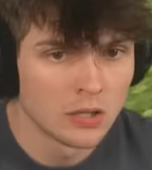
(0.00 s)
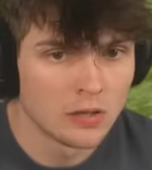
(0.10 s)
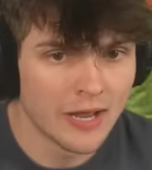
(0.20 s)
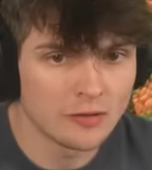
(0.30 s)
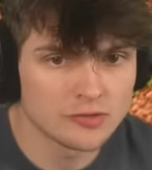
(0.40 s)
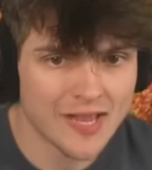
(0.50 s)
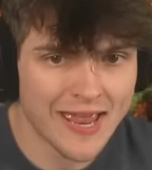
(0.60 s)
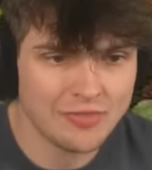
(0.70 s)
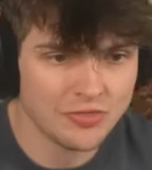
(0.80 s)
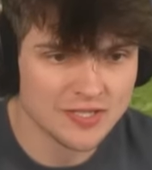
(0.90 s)
Now, to
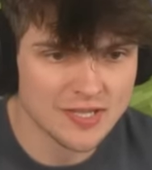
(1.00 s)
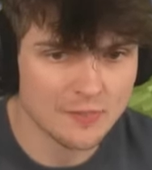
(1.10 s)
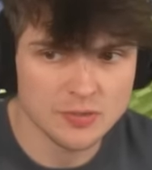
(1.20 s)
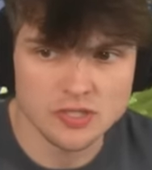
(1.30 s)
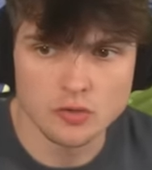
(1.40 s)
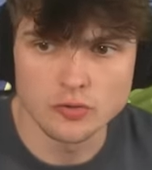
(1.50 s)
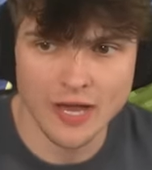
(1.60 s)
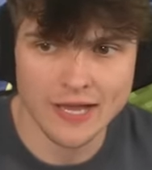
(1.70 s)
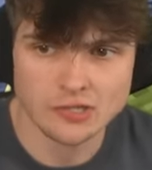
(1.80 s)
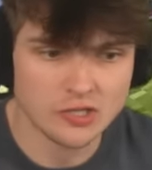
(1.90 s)
end this episode,
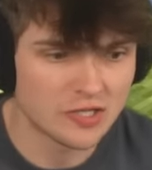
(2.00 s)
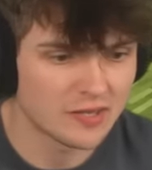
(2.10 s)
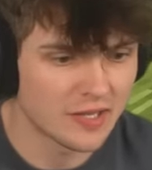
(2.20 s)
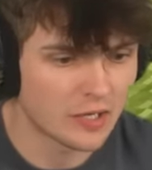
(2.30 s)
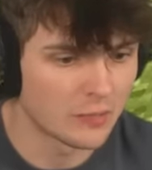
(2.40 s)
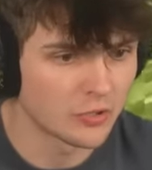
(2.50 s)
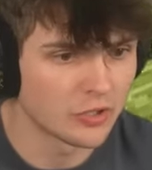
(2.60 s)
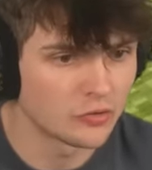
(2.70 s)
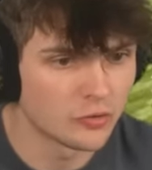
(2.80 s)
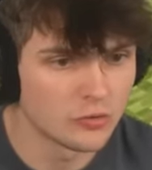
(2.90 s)
I actually think I'm going to
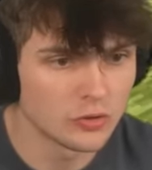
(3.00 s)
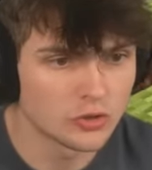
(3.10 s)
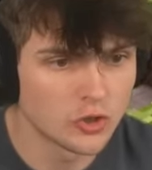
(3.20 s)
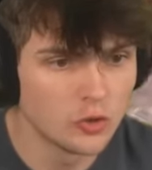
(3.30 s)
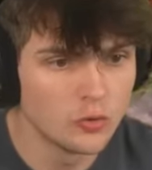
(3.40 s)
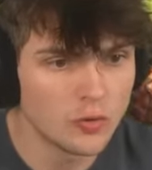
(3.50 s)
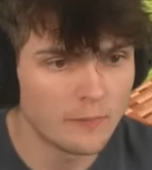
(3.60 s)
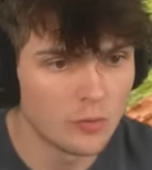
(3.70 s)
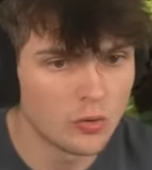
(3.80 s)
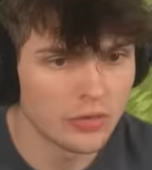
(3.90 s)
do two
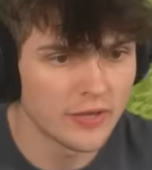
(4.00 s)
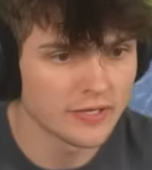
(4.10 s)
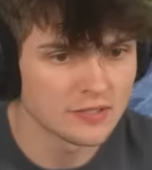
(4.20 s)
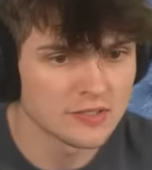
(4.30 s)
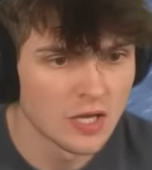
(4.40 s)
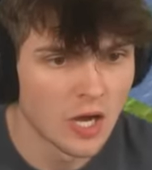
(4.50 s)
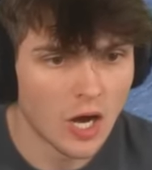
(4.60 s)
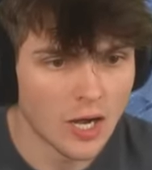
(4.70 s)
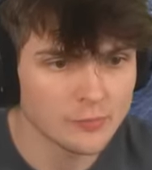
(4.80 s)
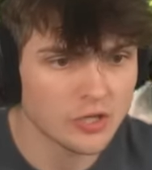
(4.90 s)
more things.
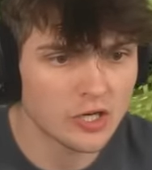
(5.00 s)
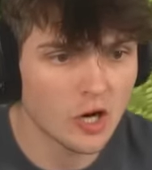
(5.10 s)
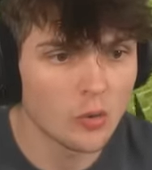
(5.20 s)
I'm going to go